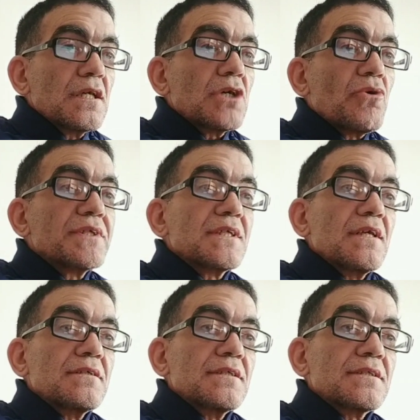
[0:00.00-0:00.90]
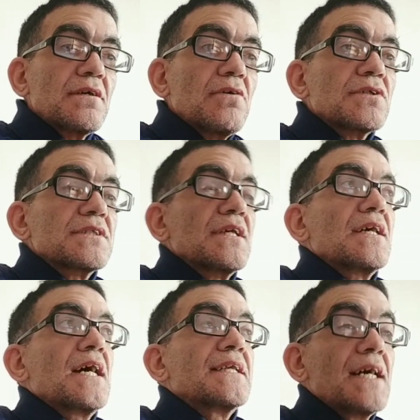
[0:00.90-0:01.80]
Critical discourse
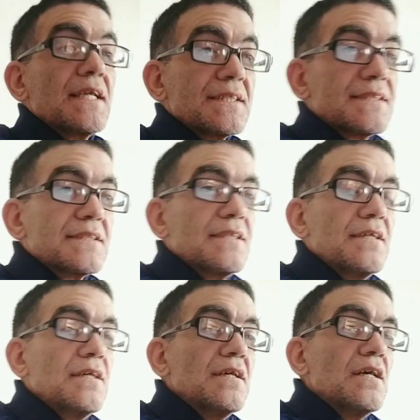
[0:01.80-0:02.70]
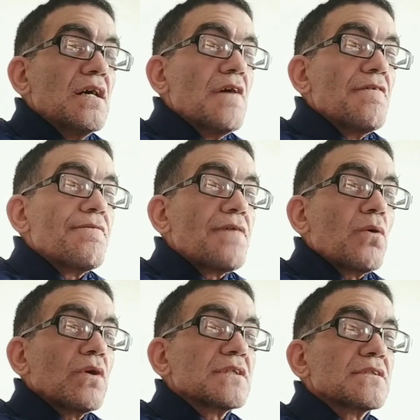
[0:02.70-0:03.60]
analysts
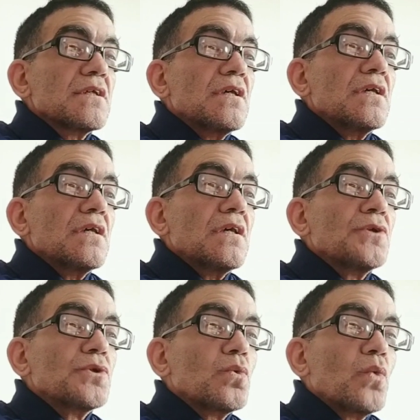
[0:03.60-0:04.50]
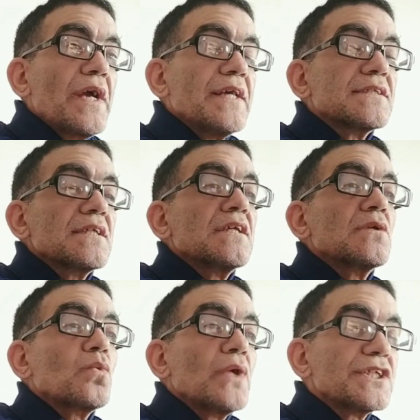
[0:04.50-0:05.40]
focus on the ways
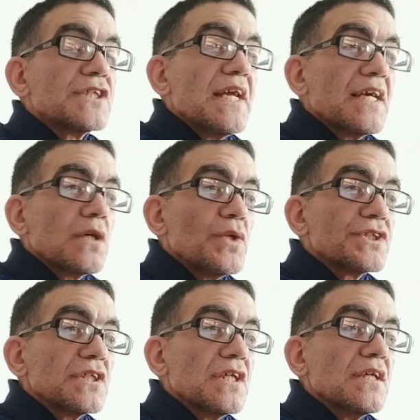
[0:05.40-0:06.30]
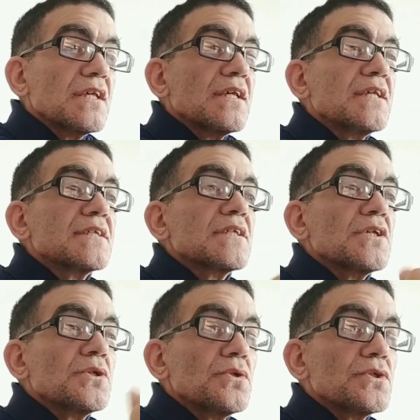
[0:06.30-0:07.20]
in which language is
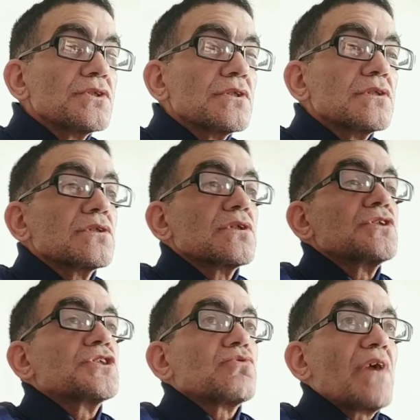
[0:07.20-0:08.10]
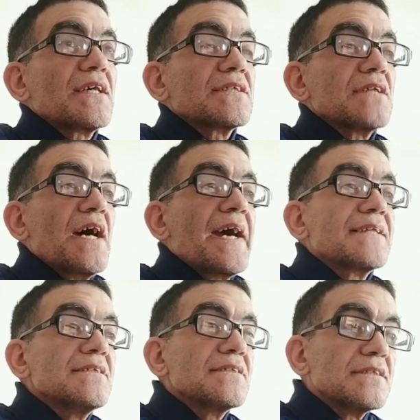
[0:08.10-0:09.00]
used to construct
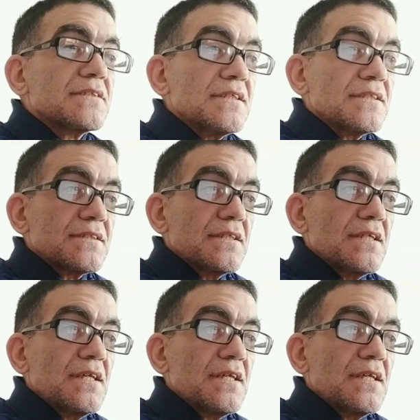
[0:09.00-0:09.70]
identities,